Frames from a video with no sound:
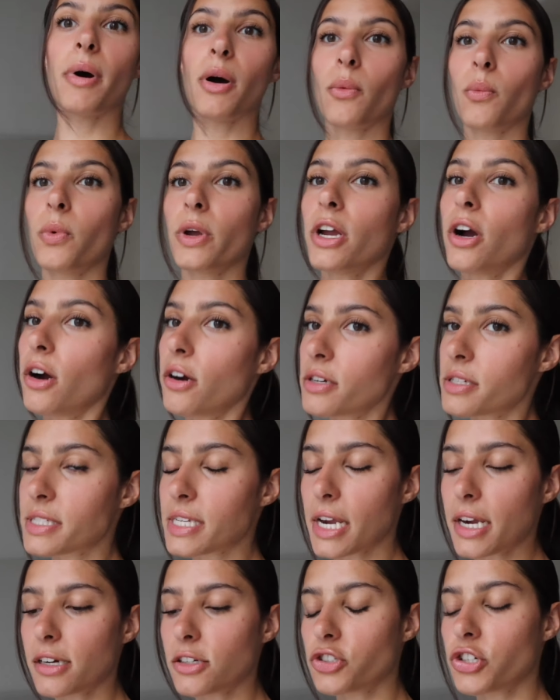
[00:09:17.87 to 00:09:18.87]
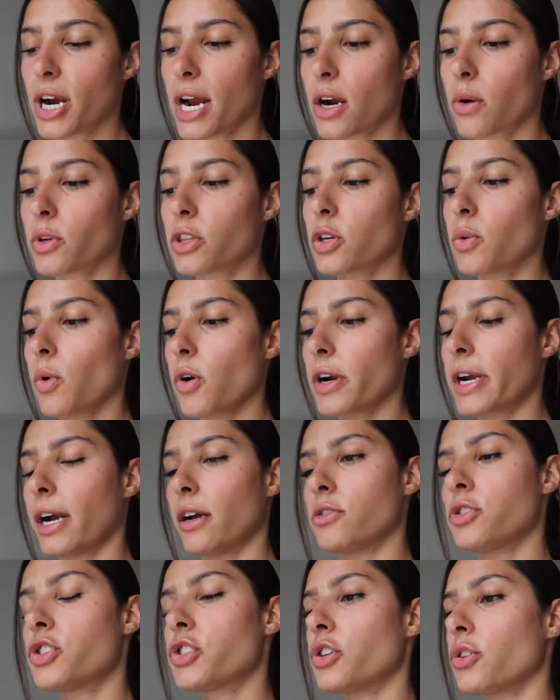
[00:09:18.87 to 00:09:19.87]
But we are staying on track with the
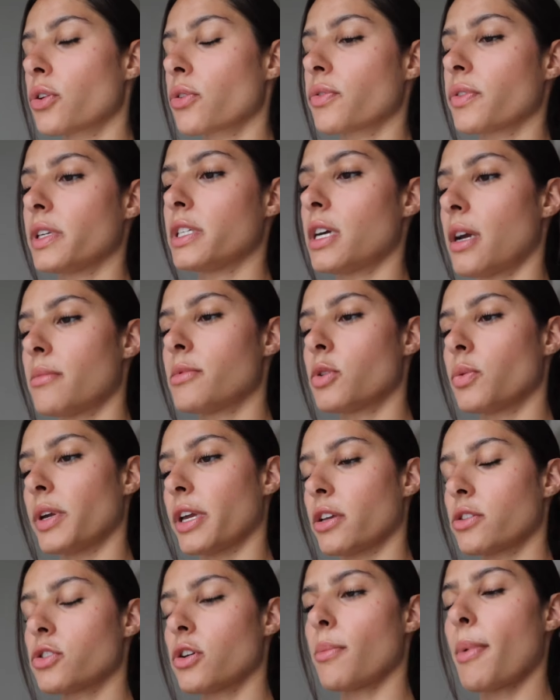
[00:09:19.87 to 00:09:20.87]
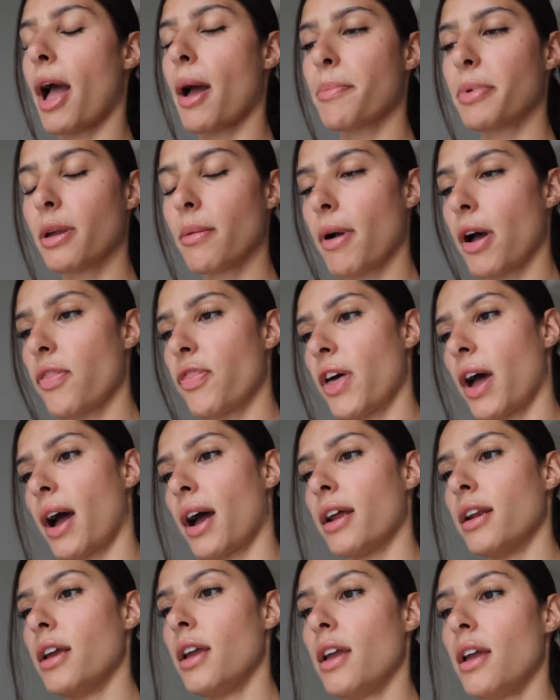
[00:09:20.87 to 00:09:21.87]
workouts 2 to 3 times a week. So I'm happy about
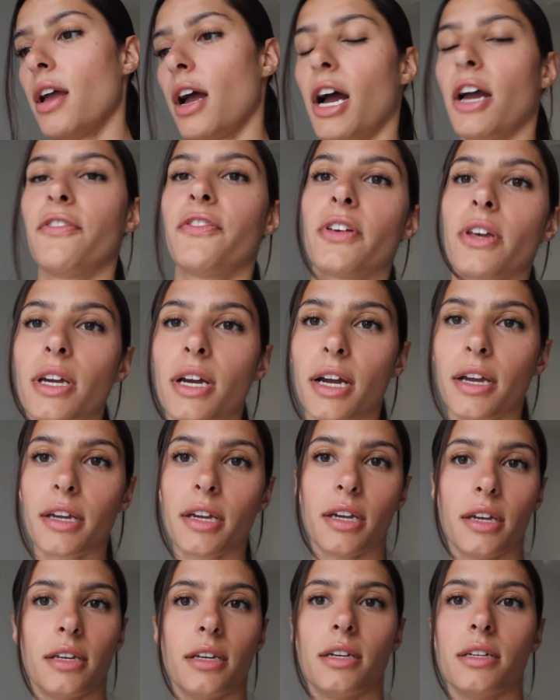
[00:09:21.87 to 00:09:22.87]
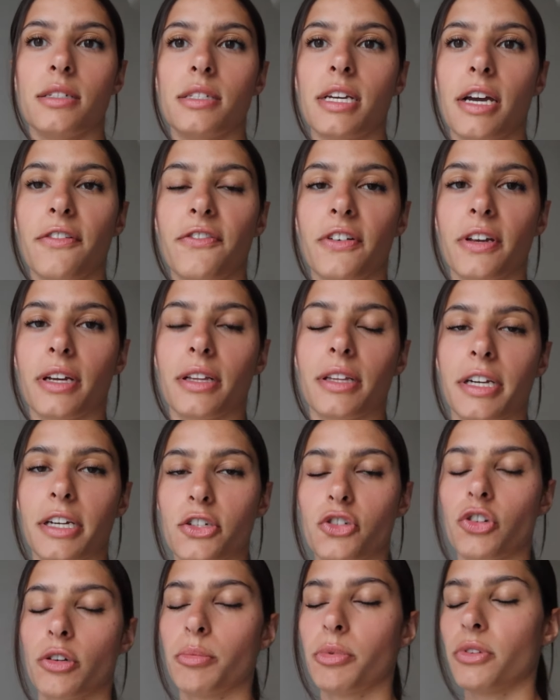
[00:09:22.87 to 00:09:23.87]
that. I feel like I can definitely
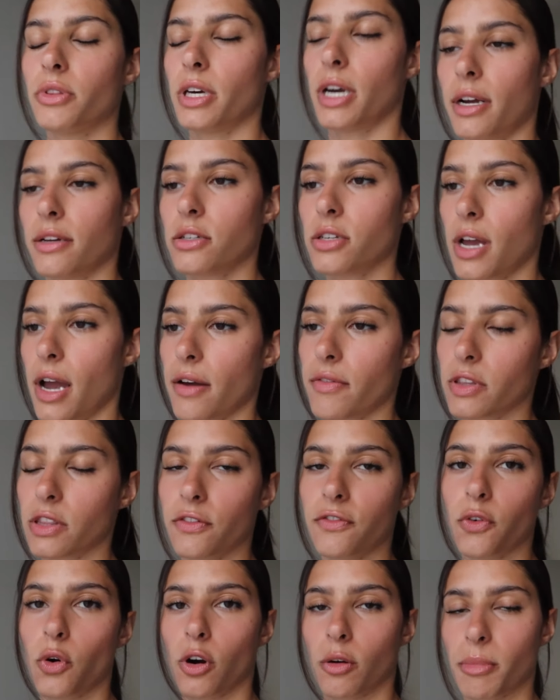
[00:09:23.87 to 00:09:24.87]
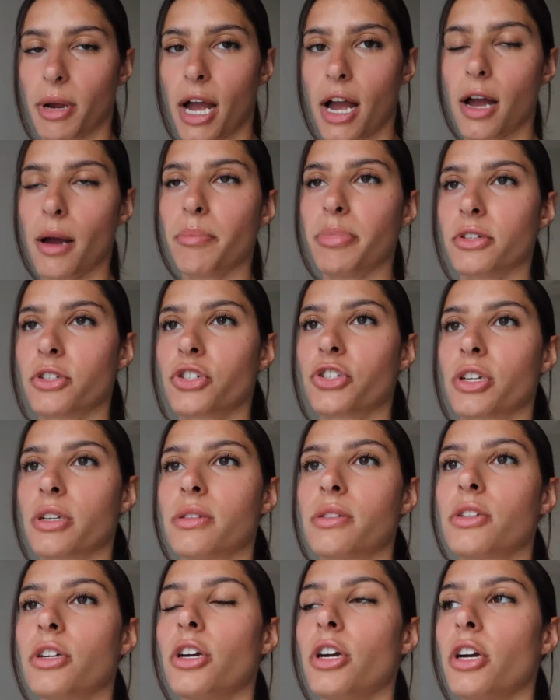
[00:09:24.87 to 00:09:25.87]
attribute that to having the form app. It's
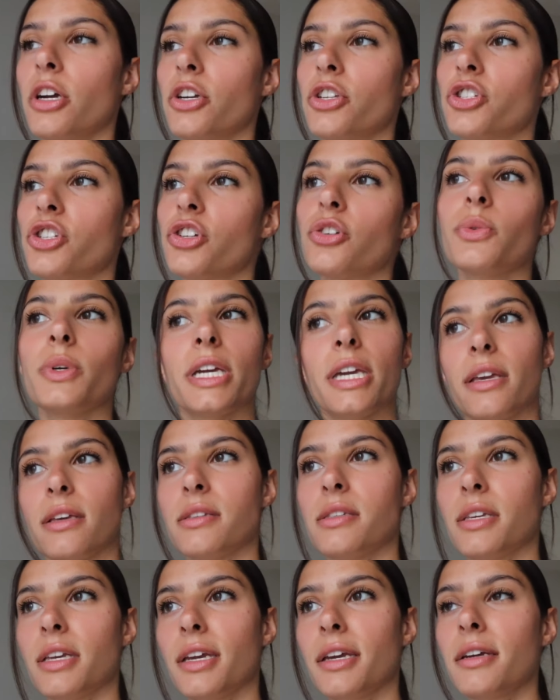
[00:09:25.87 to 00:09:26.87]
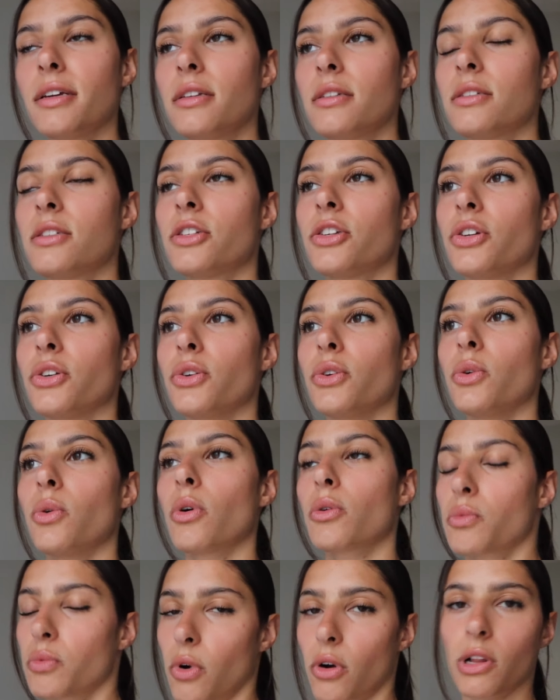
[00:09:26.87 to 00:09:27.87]
just too easy
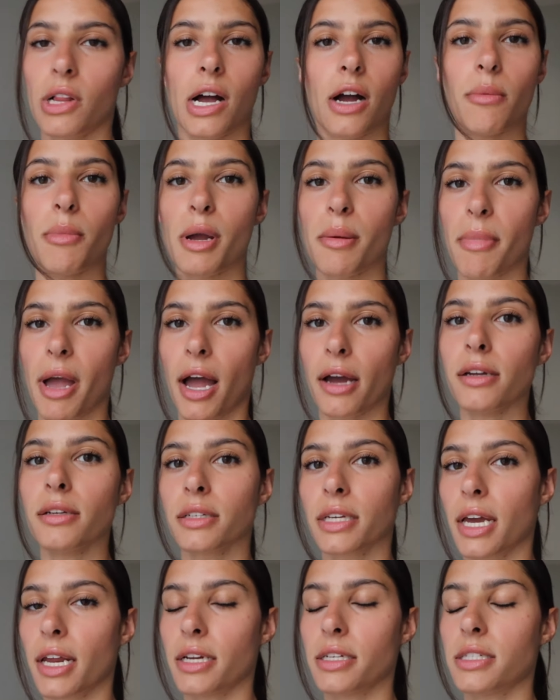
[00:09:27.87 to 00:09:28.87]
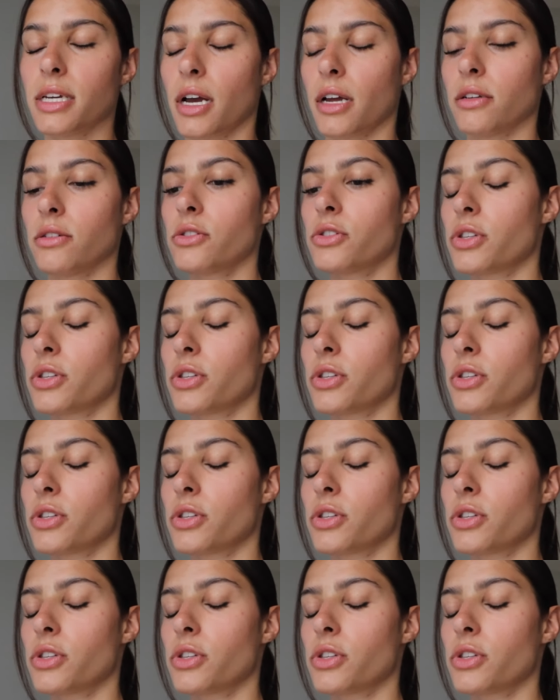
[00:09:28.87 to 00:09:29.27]
to roll out my mat and get it done.